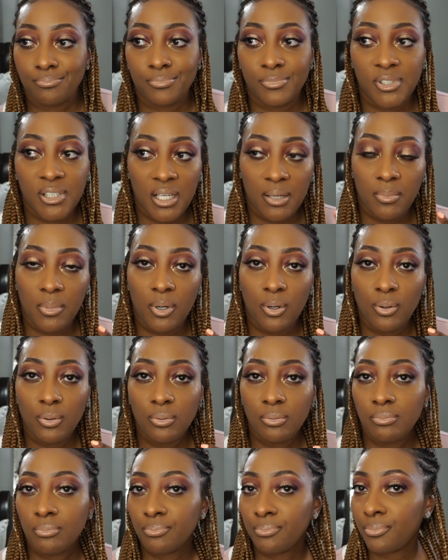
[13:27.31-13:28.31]
demo.
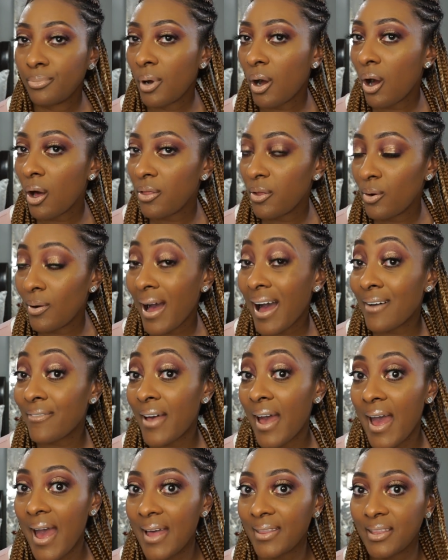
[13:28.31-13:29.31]
Although I've
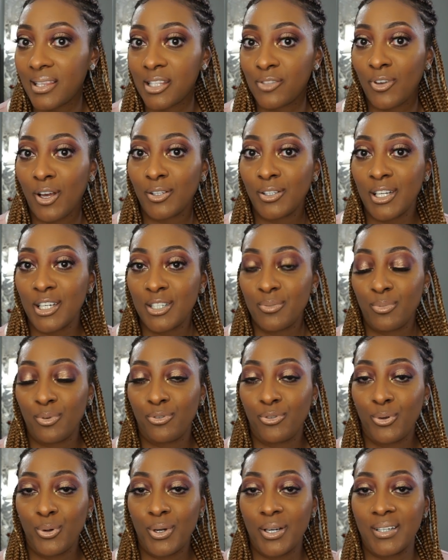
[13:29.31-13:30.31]
had this foundation
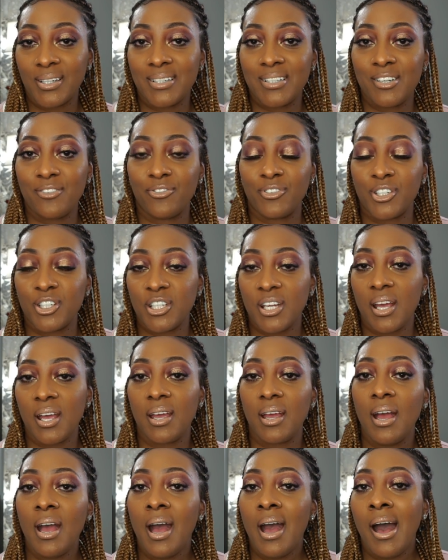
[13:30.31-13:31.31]
before in a different
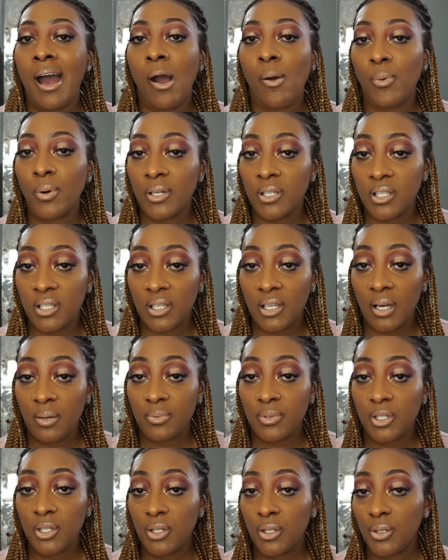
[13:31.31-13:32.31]
shade, I wanted to come
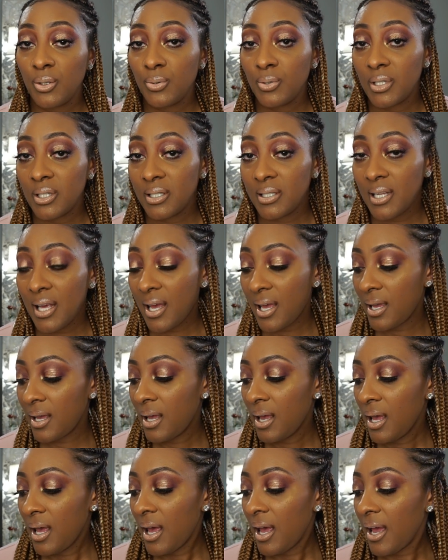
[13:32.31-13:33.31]
to you today
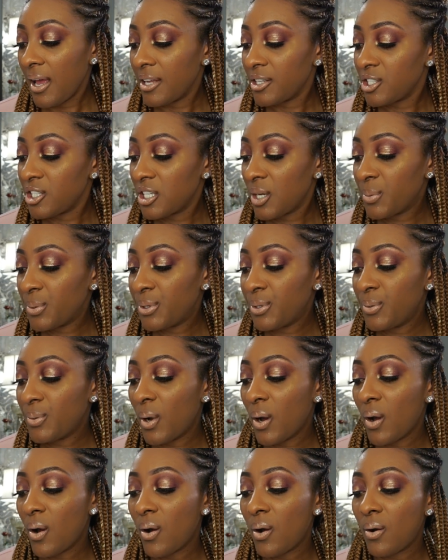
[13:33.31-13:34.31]
and share with you
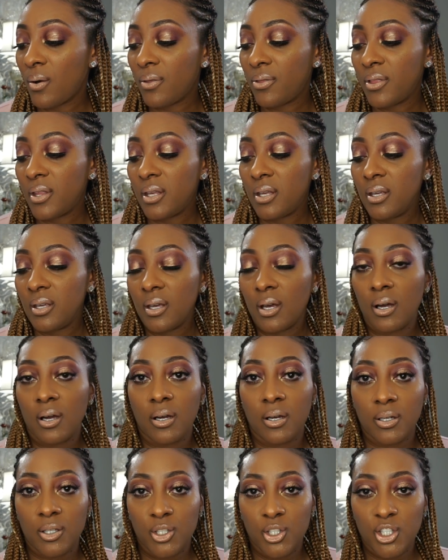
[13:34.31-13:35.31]
all the
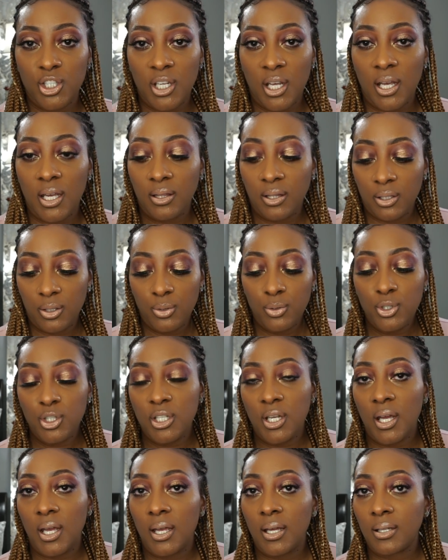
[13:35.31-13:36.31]
shade, the new
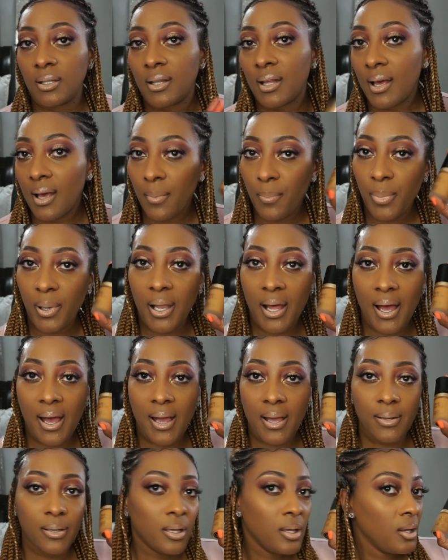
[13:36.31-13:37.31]
shade that I
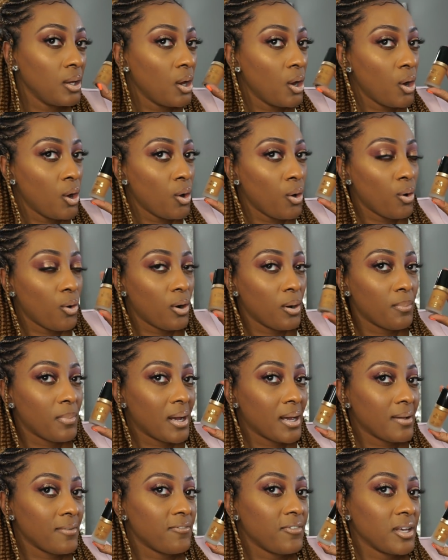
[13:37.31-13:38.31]
applied on
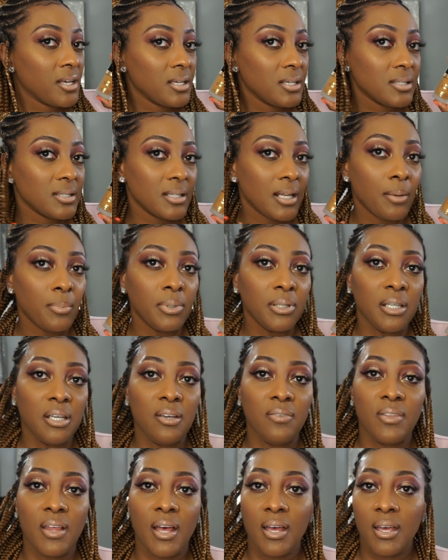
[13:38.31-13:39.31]
my face, and I
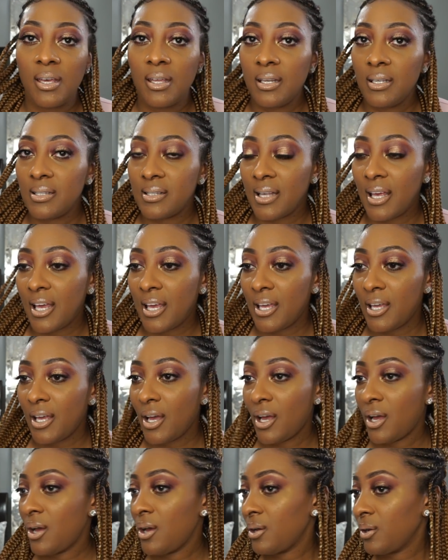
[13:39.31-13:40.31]
believe that it is a
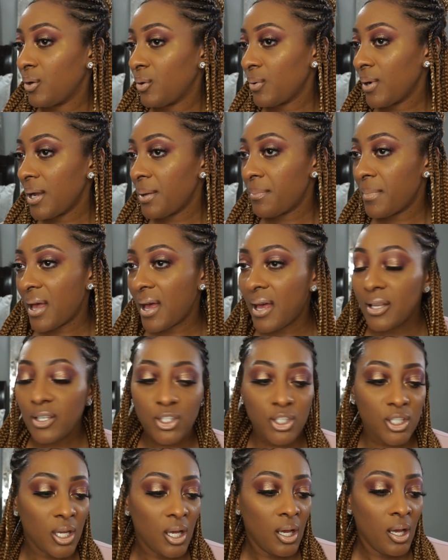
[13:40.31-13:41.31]
great match.